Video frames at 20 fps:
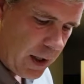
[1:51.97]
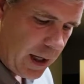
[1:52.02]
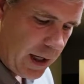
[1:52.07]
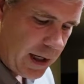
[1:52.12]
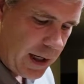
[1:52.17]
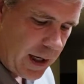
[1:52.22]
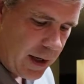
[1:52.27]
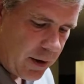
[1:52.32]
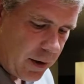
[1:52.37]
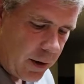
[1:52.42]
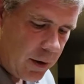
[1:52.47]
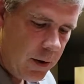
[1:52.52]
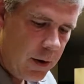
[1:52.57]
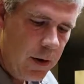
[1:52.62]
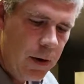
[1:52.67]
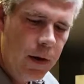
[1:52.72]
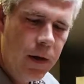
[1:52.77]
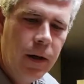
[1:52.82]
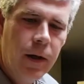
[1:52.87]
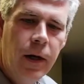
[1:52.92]
and then
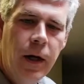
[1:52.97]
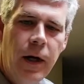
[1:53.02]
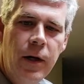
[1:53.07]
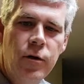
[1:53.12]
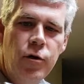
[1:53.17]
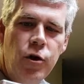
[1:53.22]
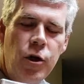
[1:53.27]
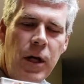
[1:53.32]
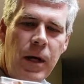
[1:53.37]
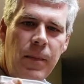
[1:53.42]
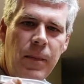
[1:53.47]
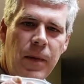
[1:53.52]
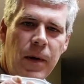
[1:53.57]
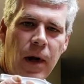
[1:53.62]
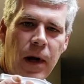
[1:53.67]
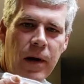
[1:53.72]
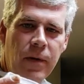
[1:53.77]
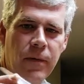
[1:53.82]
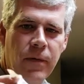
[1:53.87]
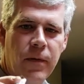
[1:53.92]
a cheap
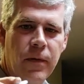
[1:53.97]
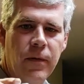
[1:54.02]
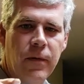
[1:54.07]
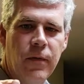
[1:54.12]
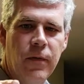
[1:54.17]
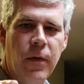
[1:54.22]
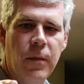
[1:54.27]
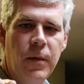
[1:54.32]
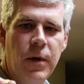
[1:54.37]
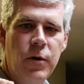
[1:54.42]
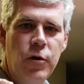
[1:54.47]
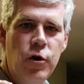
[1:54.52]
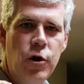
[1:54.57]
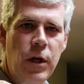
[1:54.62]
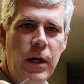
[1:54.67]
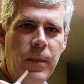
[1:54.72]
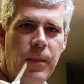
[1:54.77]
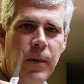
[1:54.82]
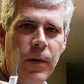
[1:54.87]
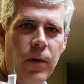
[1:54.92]
knife from the
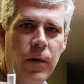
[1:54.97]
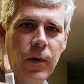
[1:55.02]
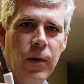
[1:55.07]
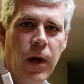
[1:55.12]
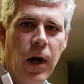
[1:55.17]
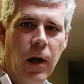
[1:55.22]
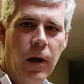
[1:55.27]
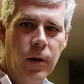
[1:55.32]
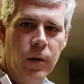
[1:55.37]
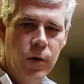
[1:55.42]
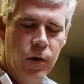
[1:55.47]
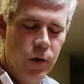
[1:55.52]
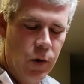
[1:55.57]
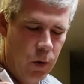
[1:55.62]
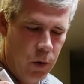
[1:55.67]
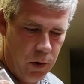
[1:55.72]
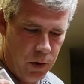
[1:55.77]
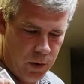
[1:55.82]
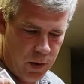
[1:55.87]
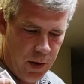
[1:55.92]
cheap little dollar
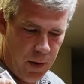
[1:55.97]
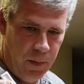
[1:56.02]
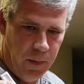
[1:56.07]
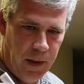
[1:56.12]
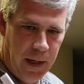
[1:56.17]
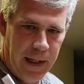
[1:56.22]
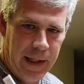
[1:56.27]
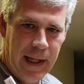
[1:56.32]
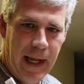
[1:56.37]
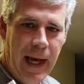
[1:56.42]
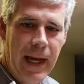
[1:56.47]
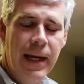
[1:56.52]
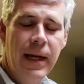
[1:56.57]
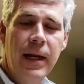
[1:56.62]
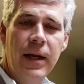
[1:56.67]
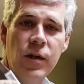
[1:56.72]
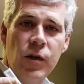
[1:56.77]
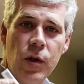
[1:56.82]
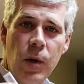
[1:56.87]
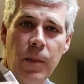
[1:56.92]
store or something like that
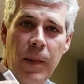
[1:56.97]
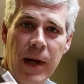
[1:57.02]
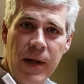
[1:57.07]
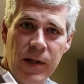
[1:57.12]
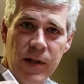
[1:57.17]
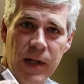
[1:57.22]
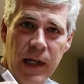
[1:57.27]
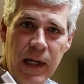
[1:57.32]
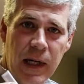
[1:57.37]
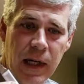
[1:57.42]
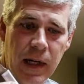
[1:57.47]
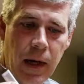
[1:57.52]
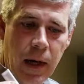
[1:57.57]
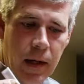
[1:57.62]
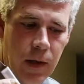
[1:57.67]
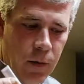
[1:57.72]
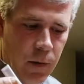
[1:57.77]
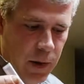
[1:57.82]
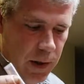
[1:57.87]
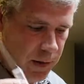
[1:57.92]
is the best thing to cut
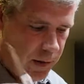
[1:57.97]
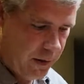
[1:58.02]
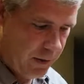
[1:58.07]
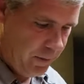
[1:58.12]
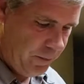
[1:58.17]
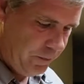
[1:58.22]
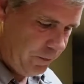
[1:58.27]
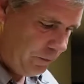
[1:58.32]
it with.